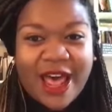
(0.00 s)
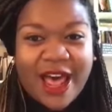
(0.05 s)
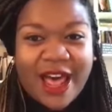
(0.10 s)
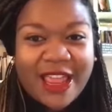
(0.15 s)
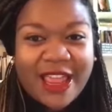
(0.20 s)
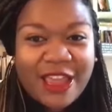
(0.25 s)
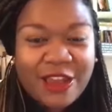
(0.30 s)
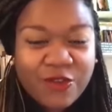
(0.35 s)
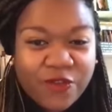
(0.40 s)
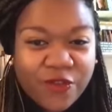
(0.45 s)

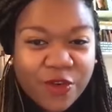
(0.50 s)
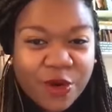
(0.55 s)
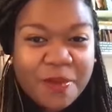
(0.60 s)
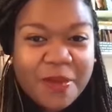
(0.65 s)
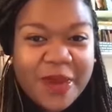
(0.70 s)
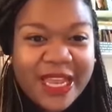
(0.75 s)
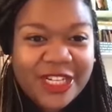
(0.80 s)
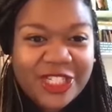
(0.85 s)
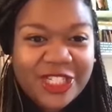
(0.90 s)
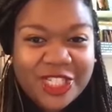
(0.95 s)

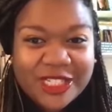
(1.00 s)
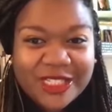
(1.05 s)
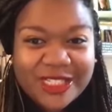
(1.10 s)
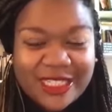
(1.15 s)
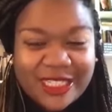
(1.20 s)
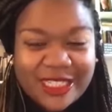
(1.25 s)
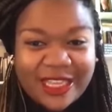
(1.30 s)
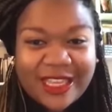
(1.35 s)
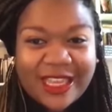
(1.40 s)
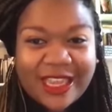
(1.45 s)
information
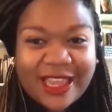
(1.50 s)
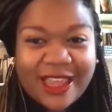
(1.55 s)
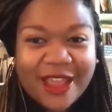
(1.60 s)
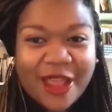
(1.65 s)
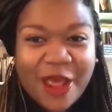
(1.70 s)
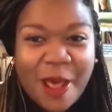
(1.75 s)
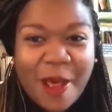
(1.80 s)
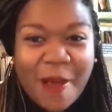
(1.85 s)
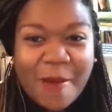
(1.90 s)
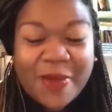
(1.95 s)

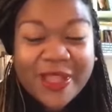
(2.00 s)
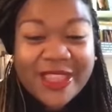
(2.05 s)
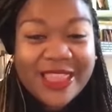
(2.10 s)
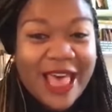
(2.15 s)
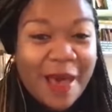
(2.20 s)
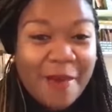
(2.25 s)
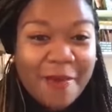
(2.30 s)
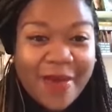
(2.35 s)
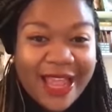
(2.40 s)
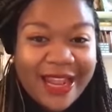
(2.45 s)
seeking, but
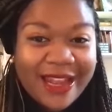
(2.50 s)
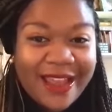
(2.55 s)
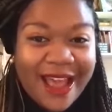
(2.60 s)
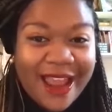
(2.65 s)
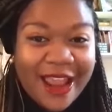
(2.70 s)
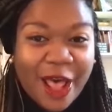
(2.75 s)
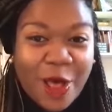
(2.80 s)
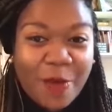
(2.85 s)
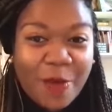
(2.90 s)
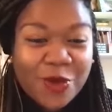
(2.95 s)
that might
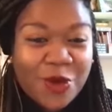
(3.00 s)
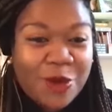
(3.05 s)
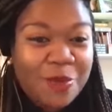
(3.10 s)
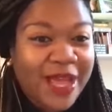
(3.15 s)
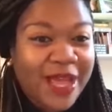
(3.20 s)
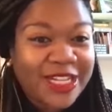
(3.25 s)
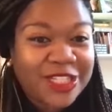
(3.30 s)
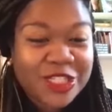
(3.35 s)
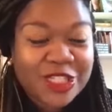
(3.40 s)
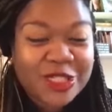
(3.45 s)
not help you. It
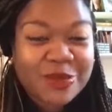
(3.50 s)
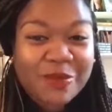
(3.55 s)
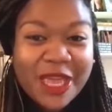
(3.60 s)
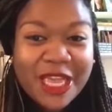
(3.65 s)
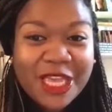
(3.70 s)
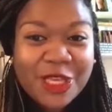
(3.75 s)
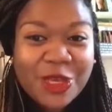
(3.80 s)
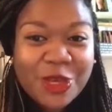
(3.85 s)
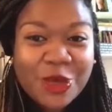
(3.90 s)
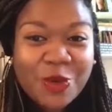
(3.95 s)
might just
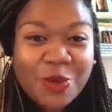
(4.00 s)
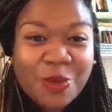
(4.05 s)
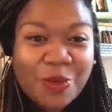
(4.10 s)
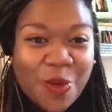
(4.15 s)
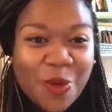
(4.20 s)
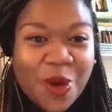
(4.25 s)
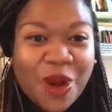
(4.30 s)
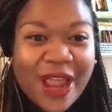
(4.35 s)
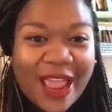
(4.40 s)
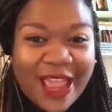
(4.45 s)
make you
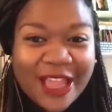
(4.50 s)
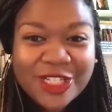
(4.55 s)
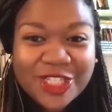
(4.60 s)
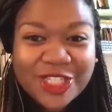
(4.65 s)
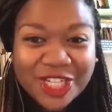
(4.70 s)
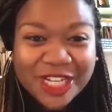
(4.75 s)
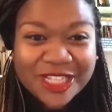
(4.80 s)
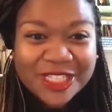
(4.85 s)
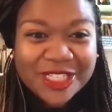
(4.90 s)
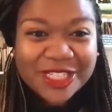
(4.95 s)
more
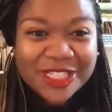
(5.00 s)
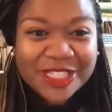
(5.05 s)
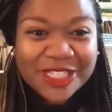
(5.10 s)
anxious.